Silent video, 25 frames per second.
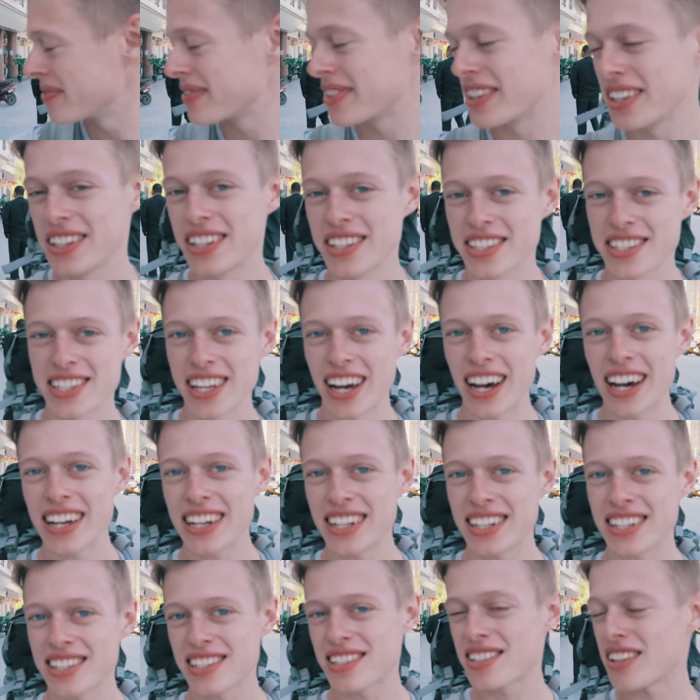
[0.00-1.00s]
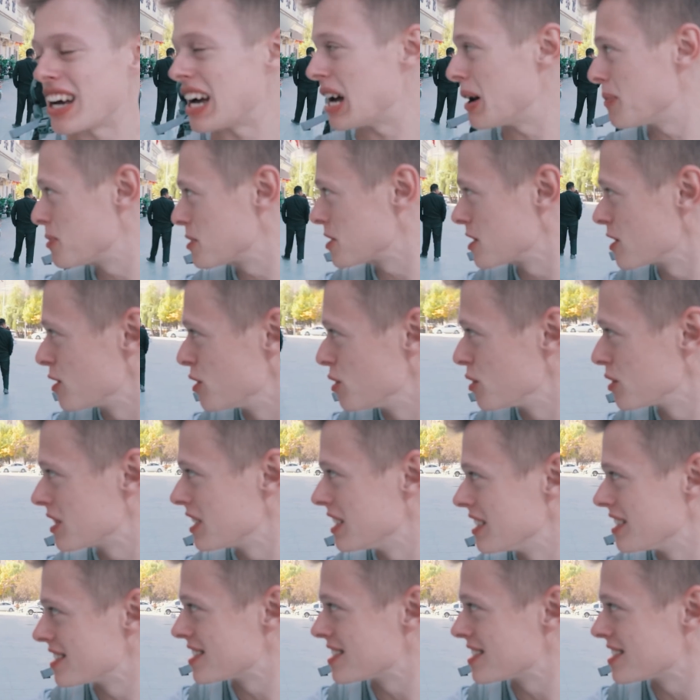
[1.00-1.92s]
the design is absolutely the